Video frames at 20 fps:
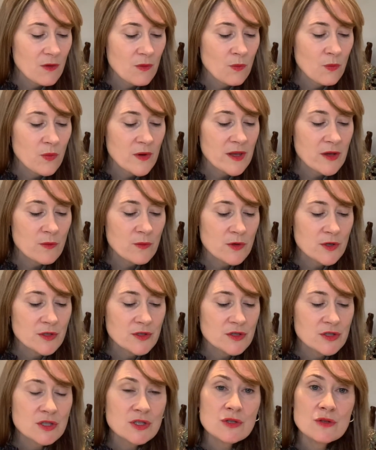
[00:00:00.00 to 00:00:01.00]
we
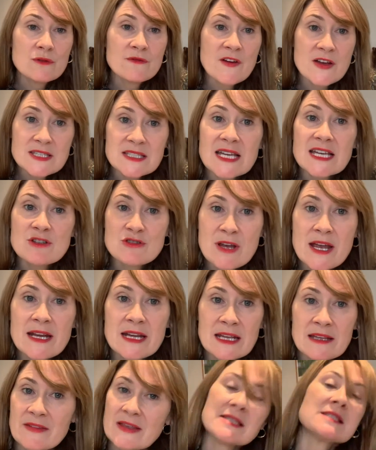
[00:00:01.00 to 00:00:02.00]
would do first aid
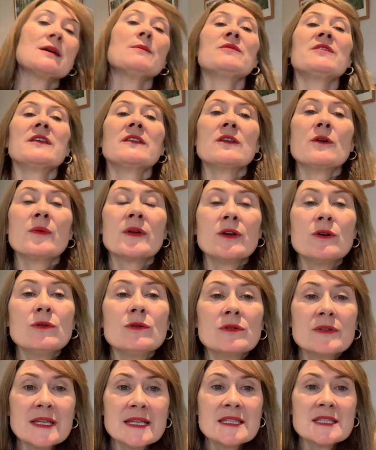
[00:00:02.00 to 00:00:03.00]
training. That's something that we
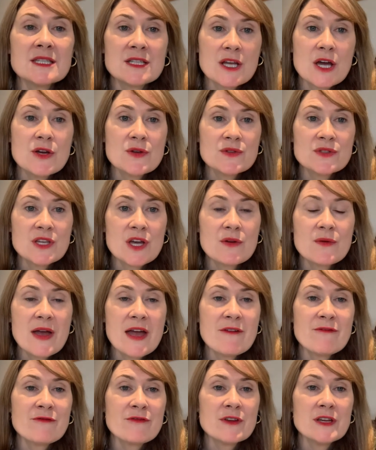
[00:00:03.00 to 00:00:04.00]
all need to know. So
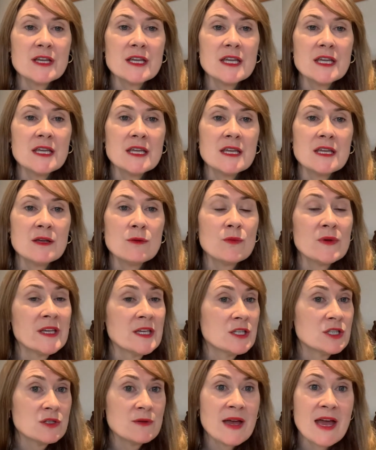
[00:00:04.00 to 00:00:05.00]
we
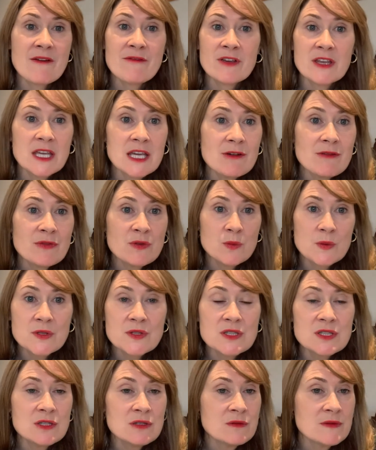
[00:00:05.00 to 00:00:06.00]
can do it every year if you
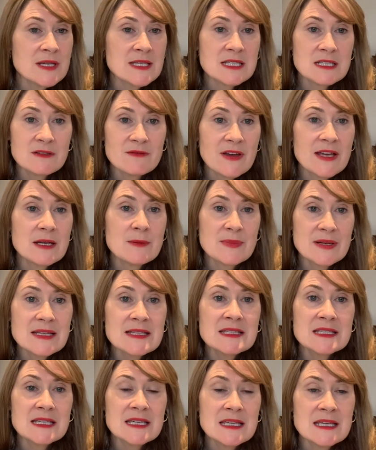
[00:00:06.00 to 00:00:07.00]
want to. There's an
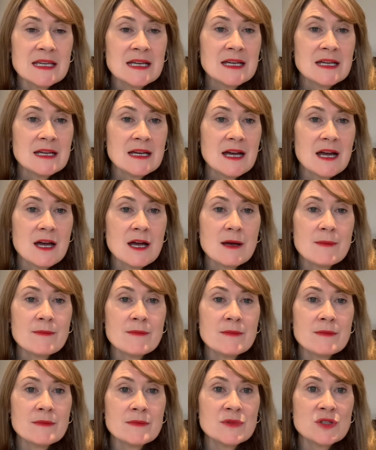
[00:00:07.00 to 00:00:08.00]
availability
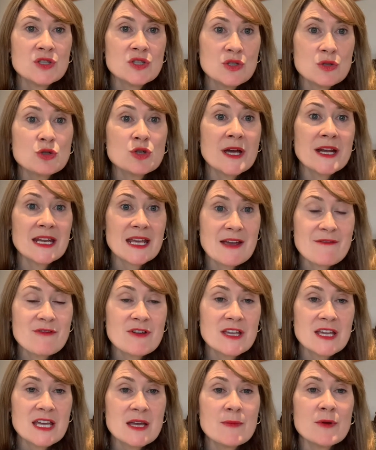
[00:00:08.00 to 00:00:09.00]
to do training
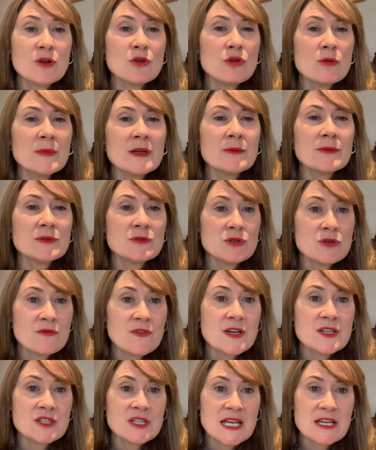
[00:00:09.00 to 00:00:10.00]
every year, but normally we'd do
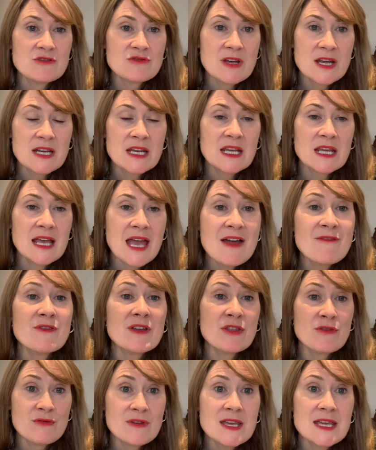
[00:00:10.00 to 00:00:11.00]
first aid training
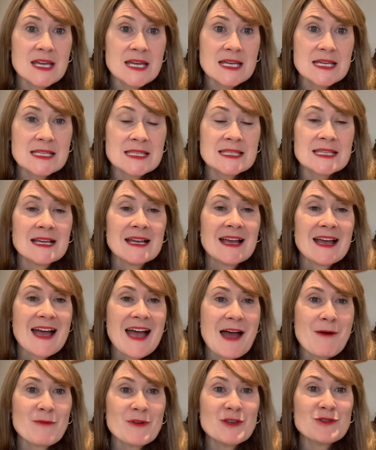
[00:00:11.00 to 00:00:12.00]
every 3 years,
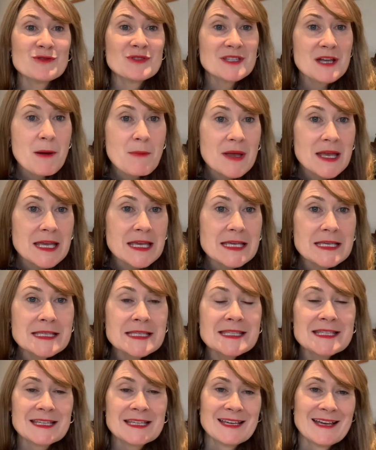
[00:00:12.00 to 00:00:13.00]
and we use dummies,
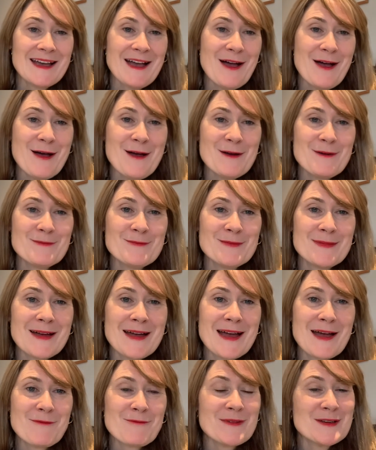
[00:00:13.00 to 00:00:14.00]
and
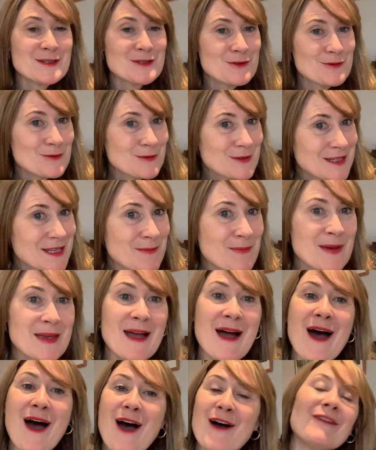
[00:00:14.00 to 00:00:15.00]
we do
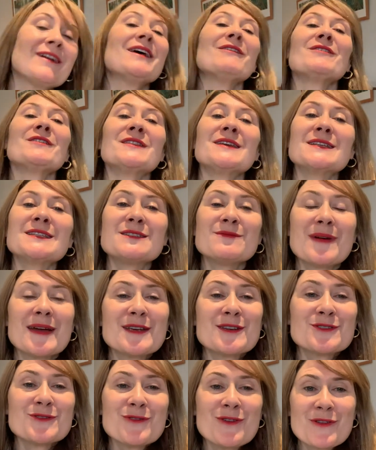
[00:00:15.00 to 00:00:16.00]
CPR and everything to
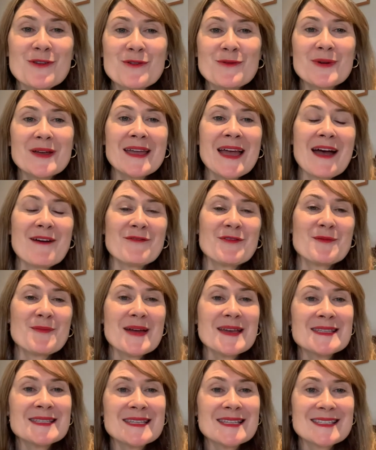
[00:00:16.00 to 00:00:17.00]
make sure that we have the
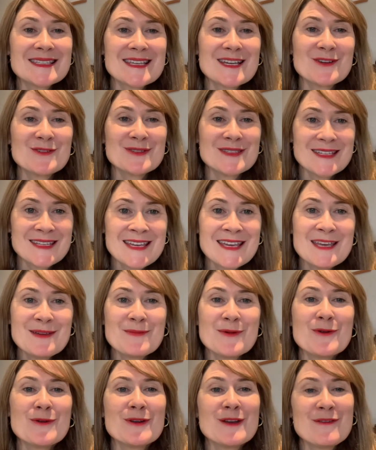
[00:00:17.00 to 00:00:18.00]
basic skills to
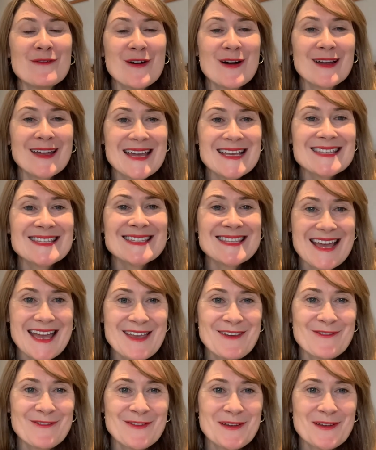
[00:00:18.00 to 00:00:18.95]
keep all of our guests safe.